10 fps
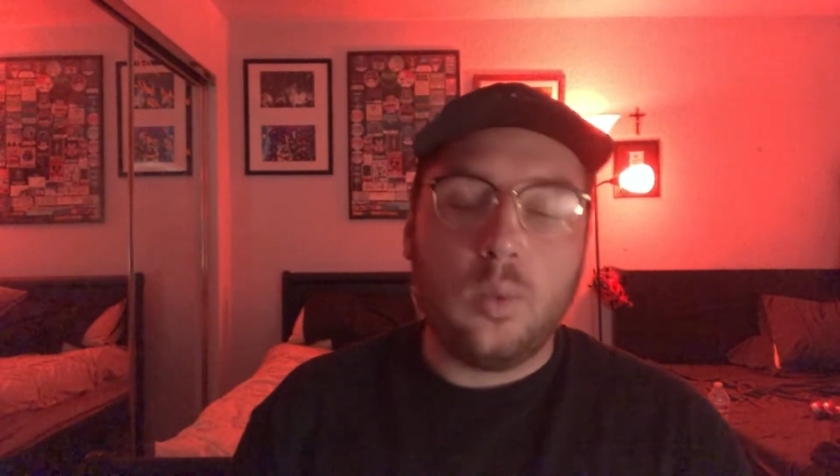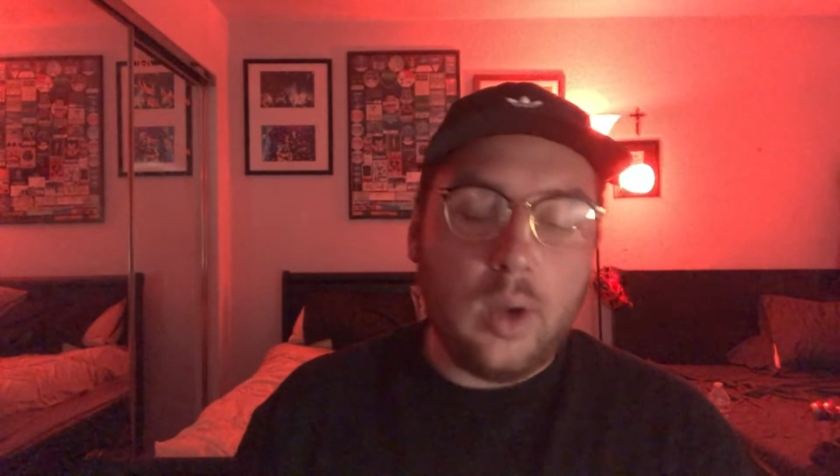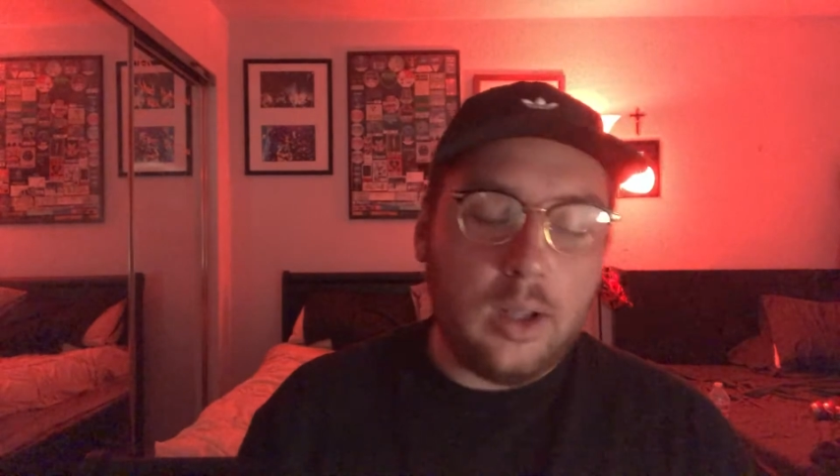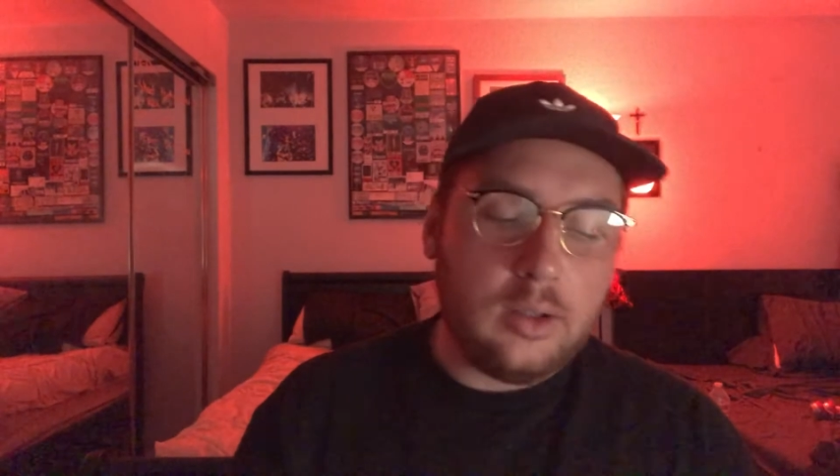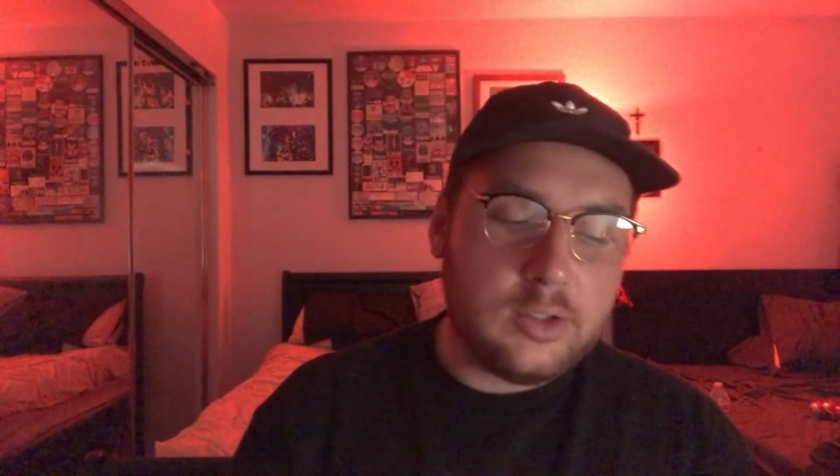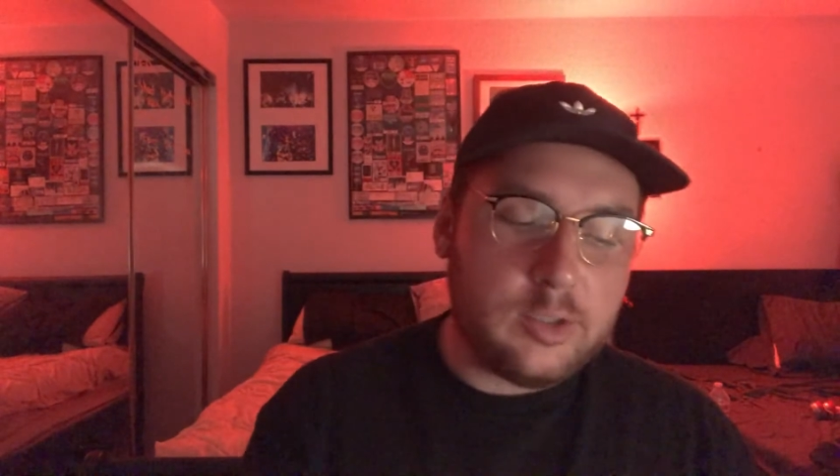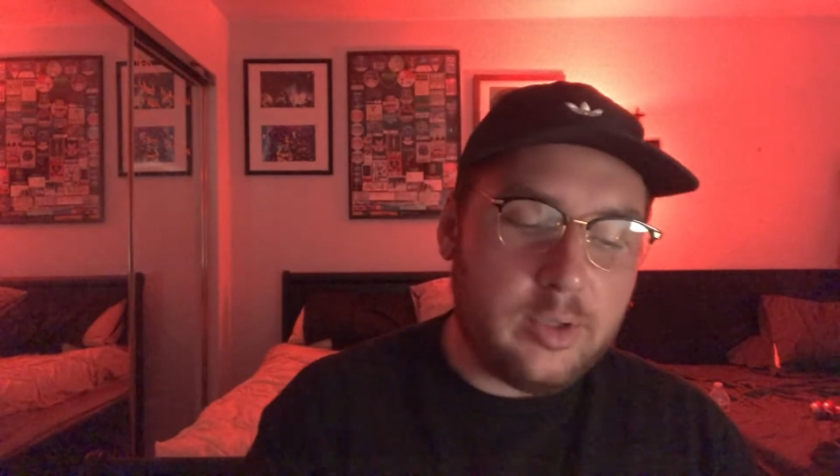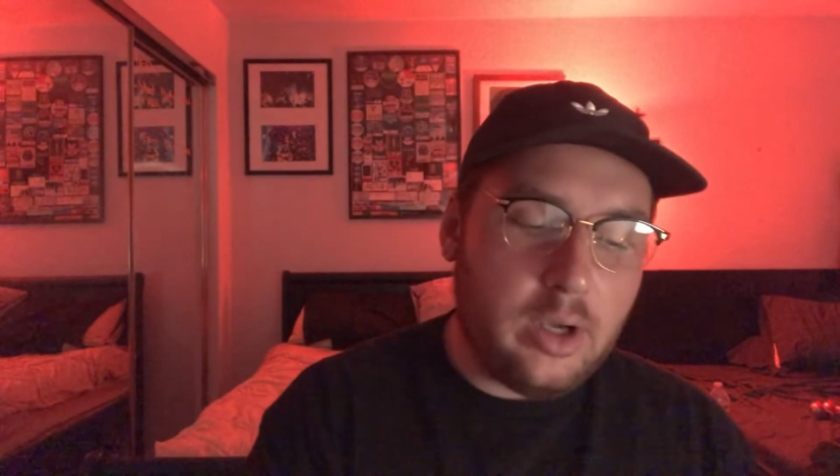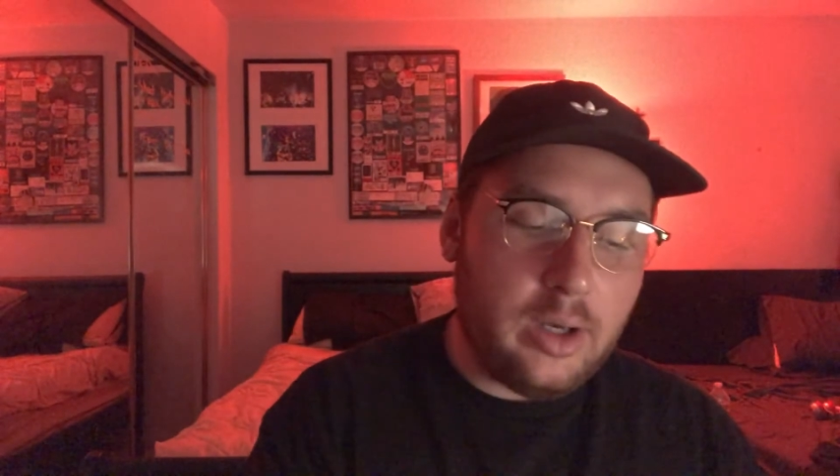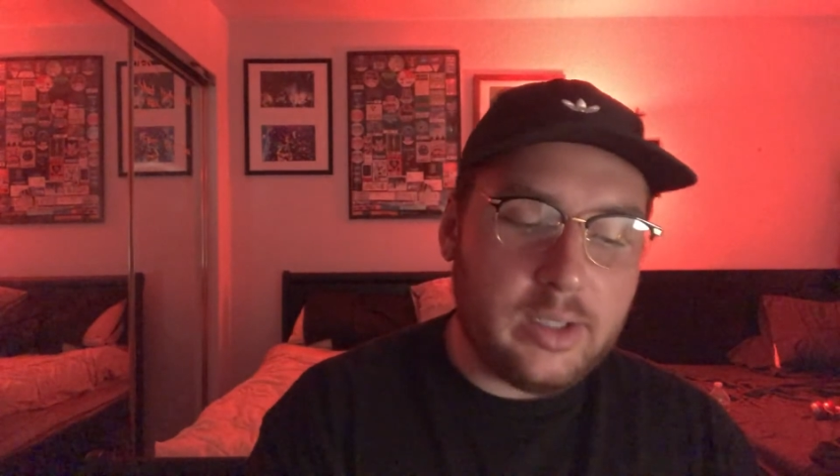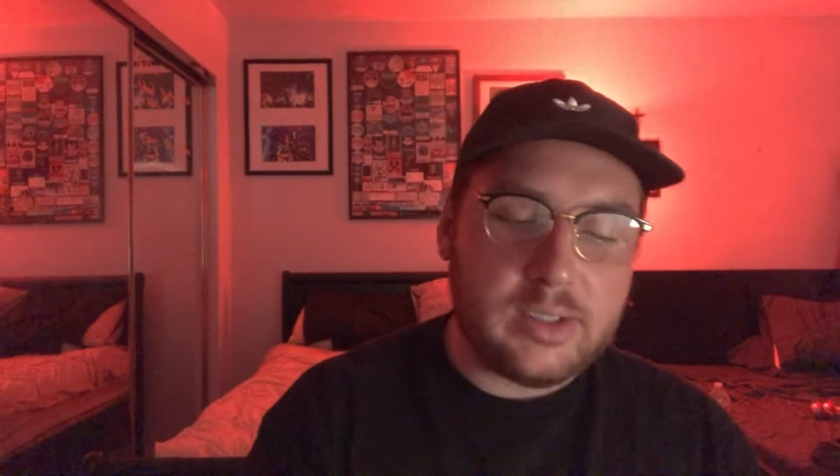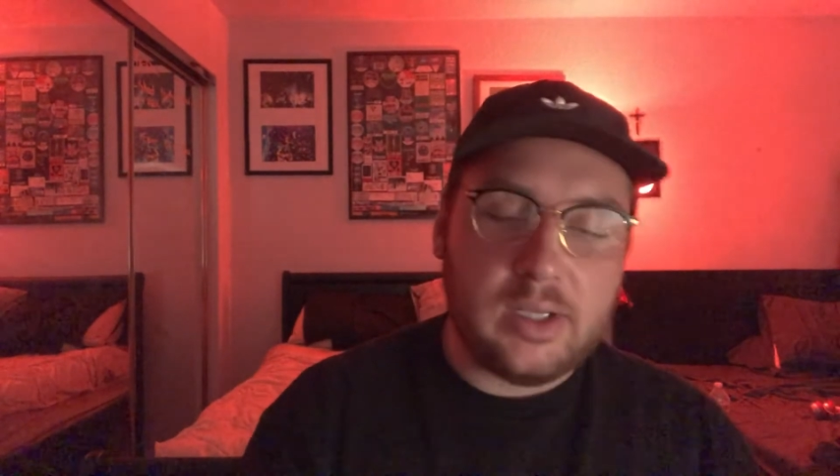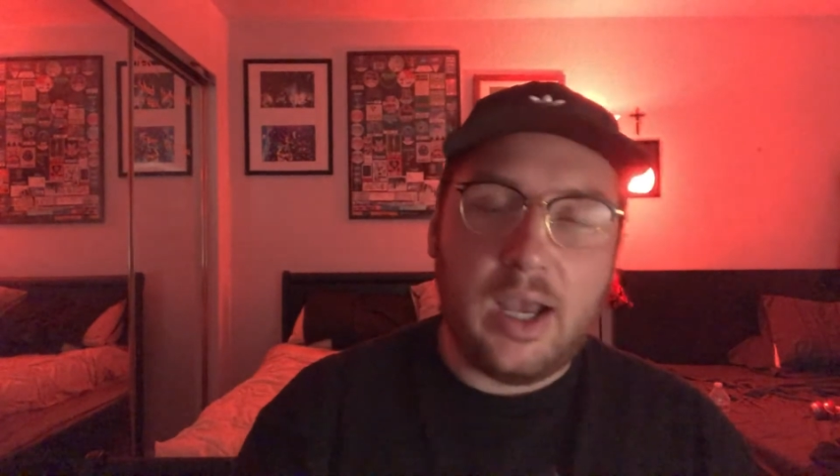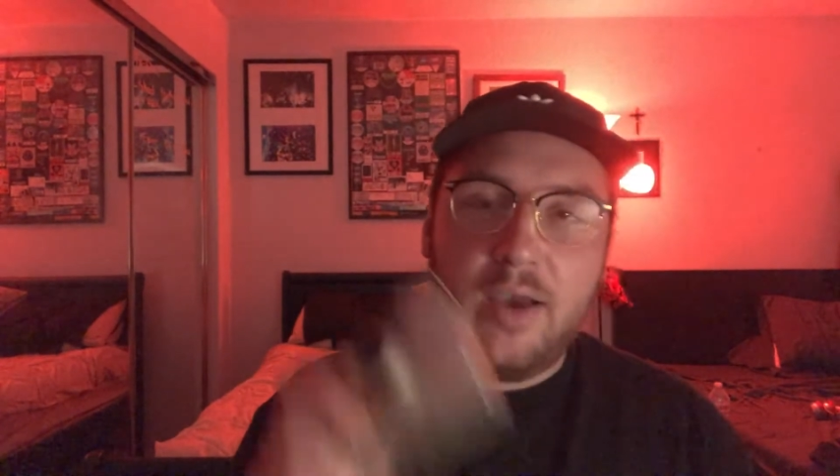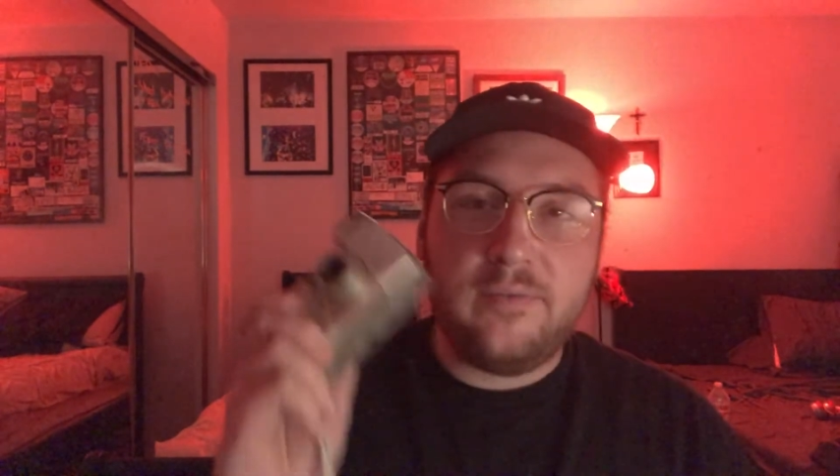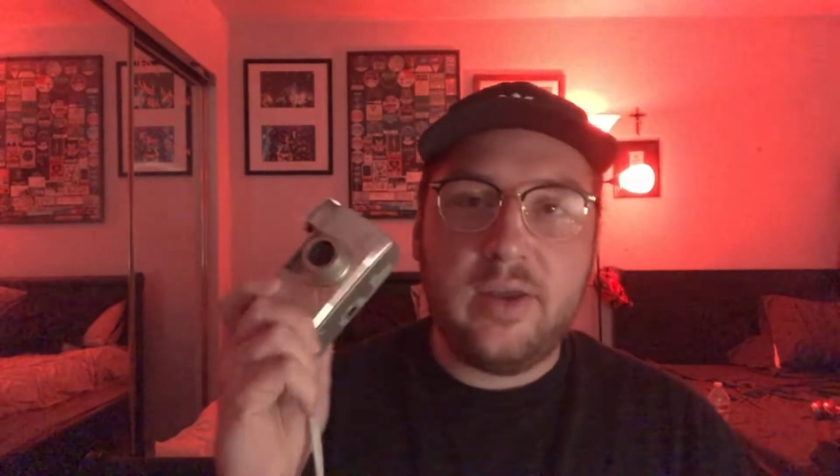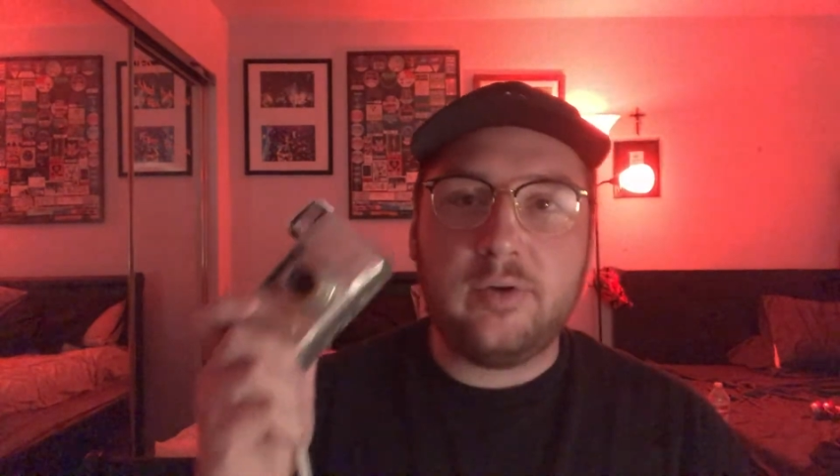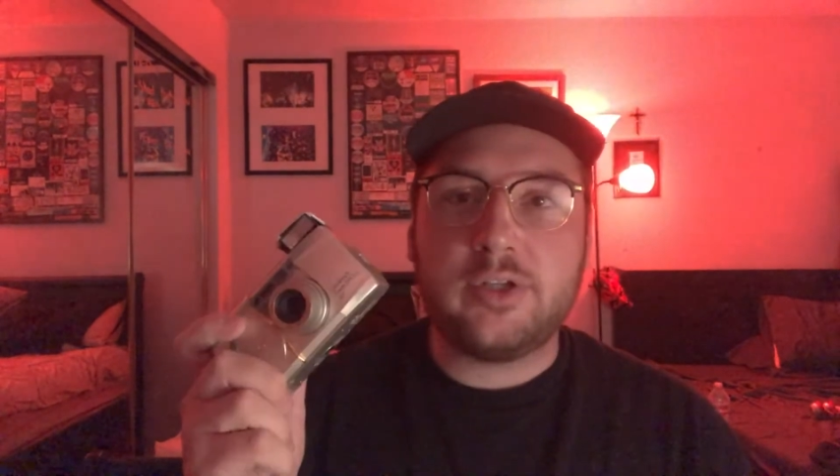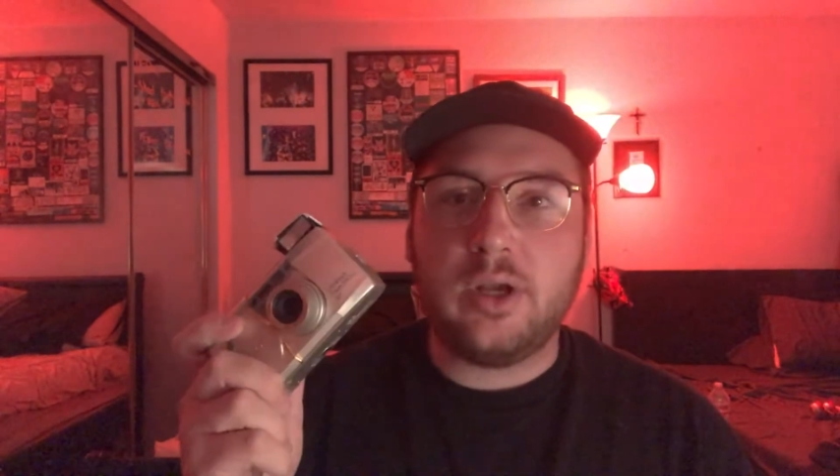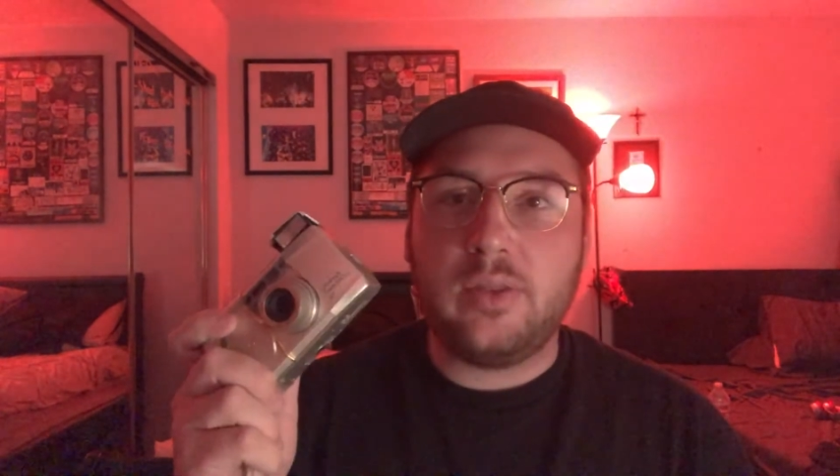Well, to be honest, I've
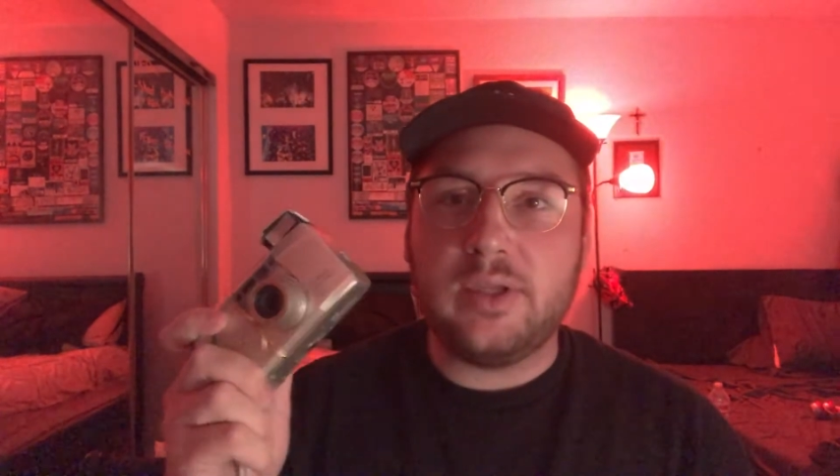never shot on